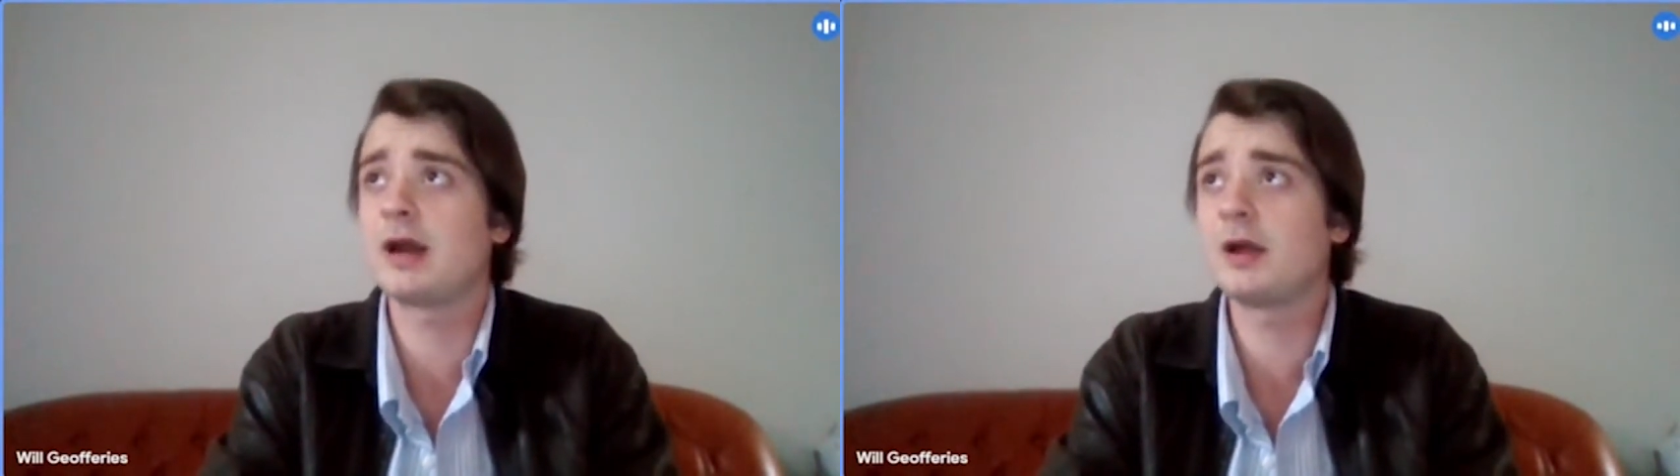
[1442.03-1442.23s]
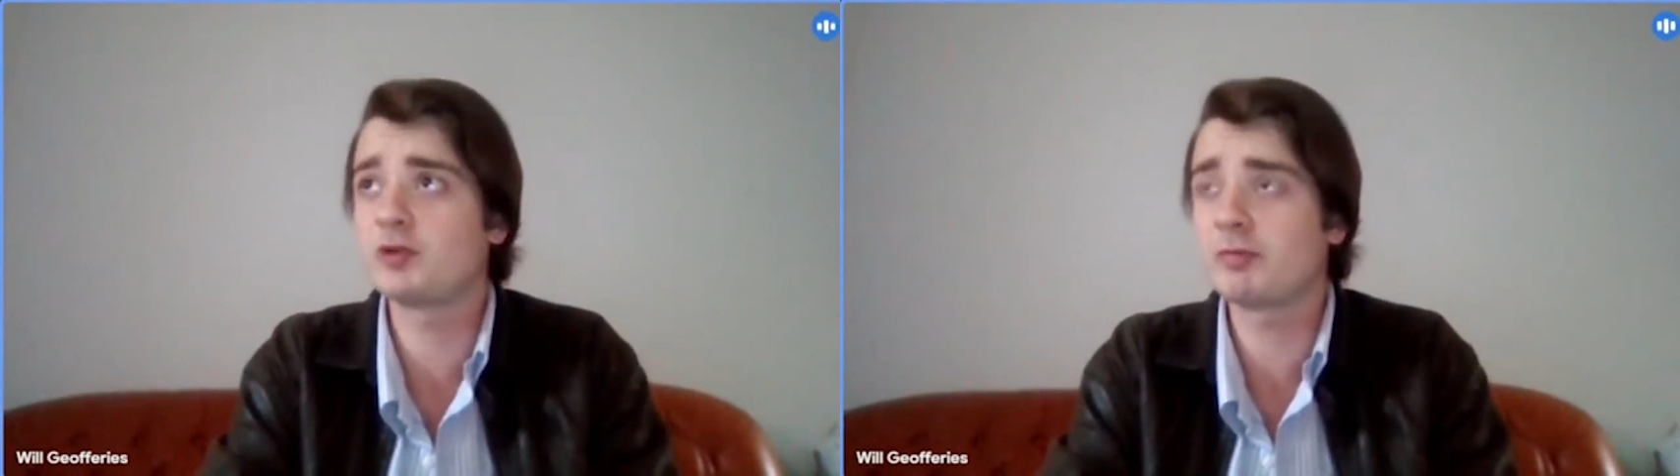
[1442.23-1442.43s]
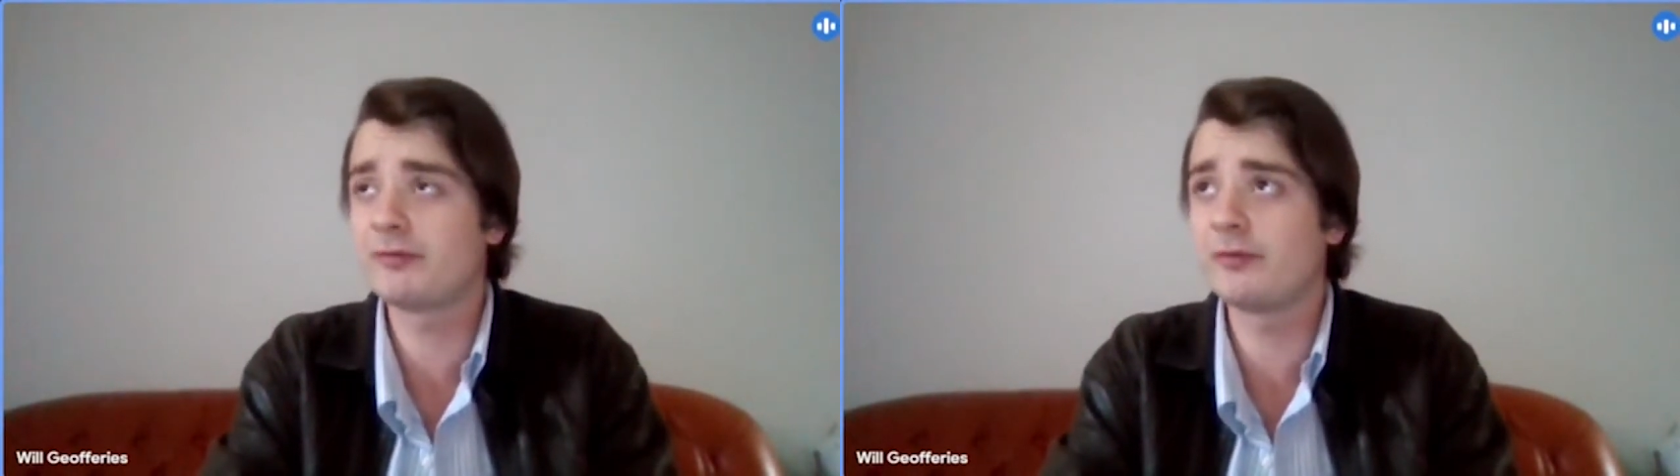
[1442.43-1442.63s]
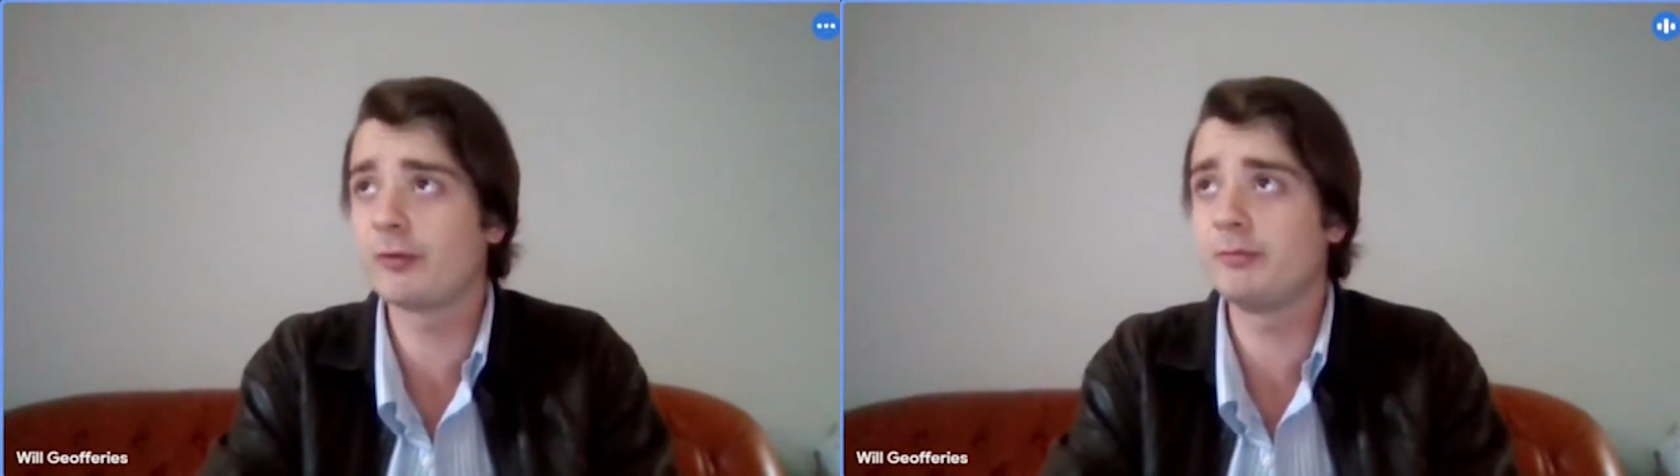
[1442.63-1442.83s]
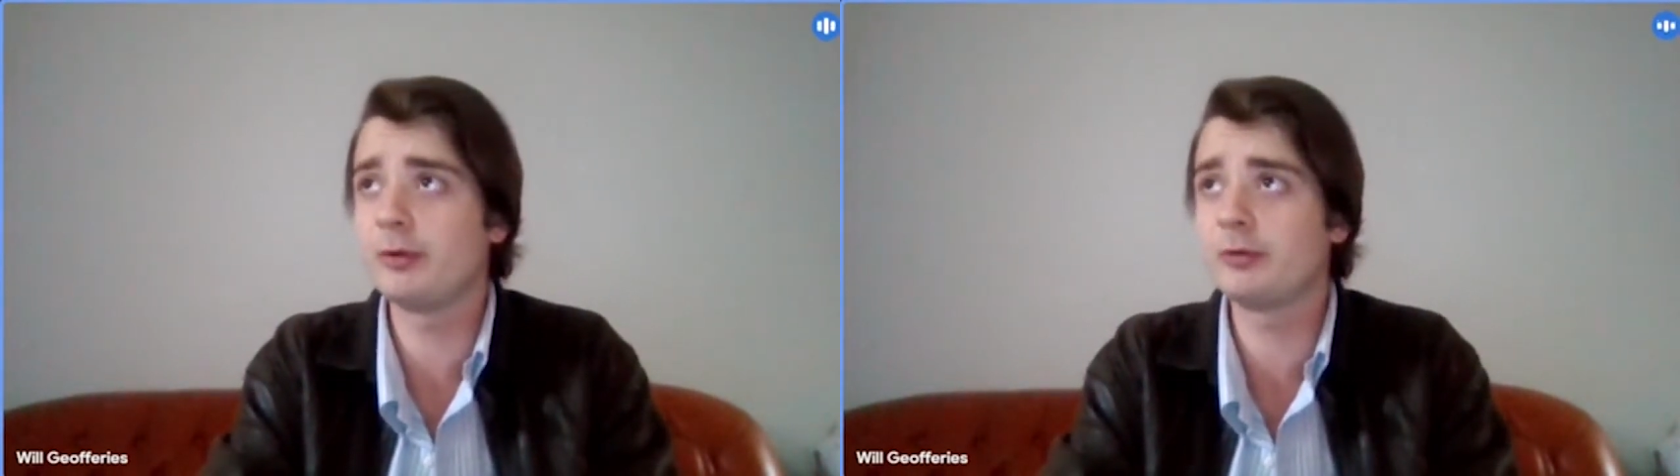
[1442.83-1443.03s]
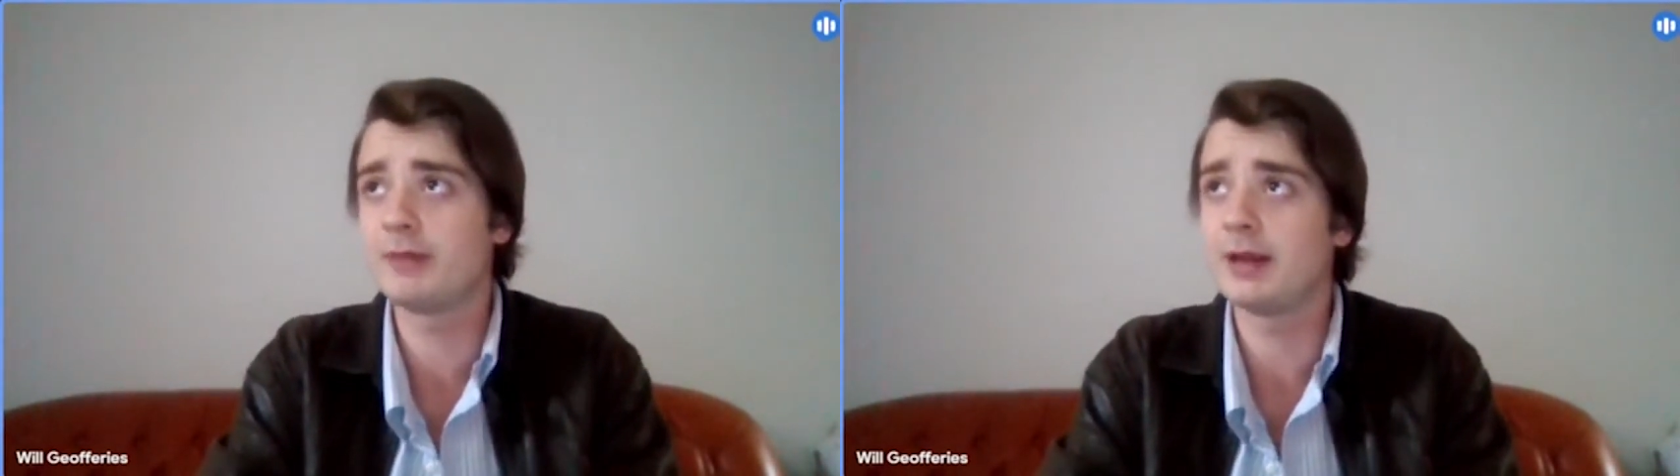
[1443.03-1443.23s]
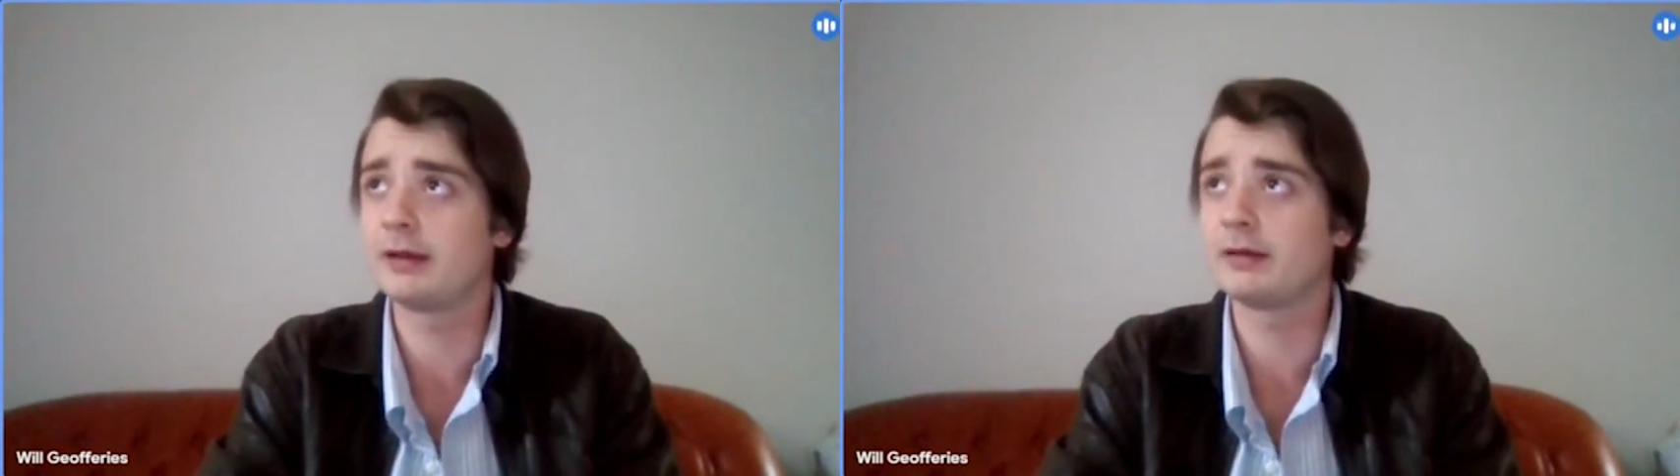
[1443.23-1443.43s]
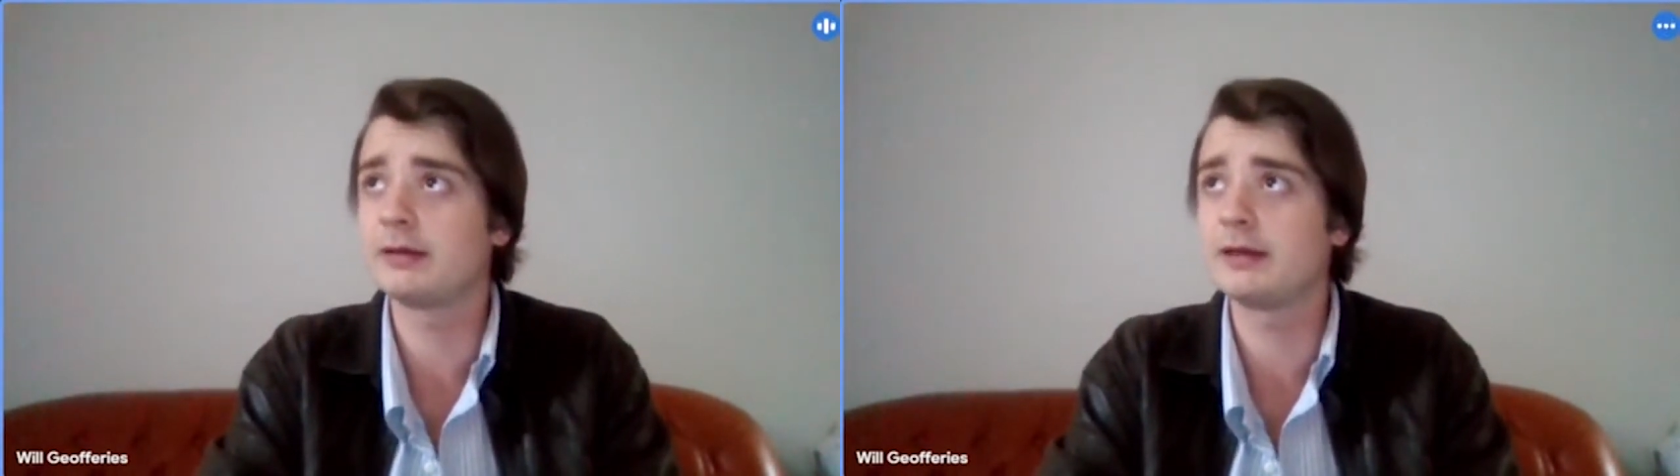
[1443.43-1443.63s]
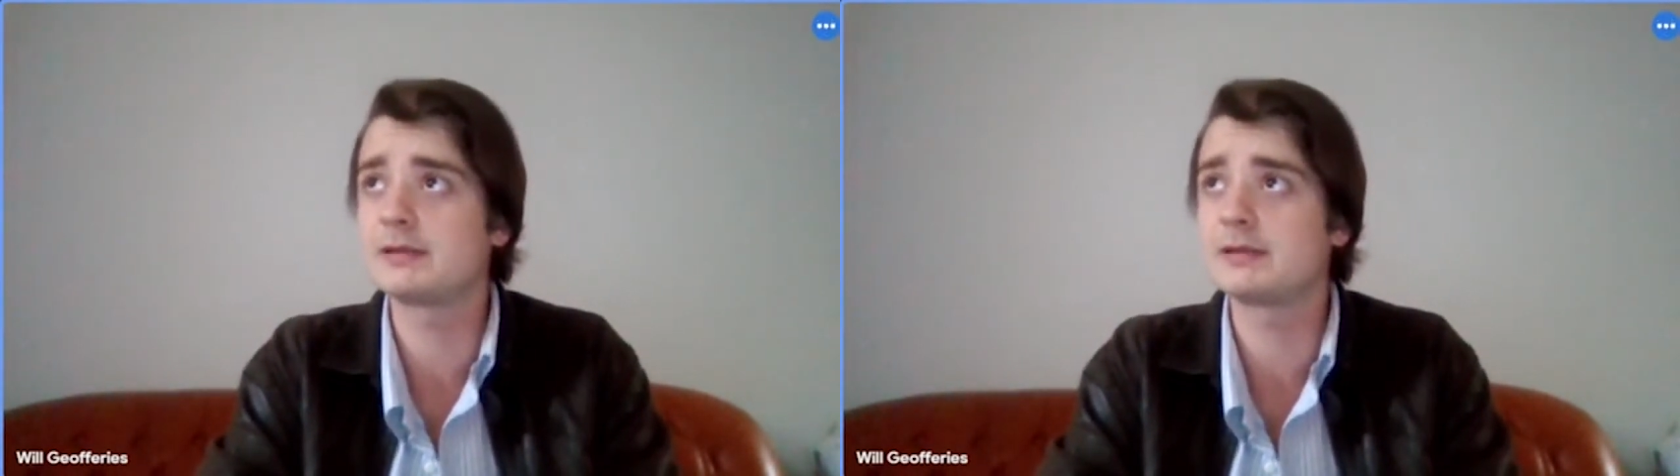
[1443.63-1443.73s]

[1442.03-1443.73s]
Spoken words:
country before a board meeting.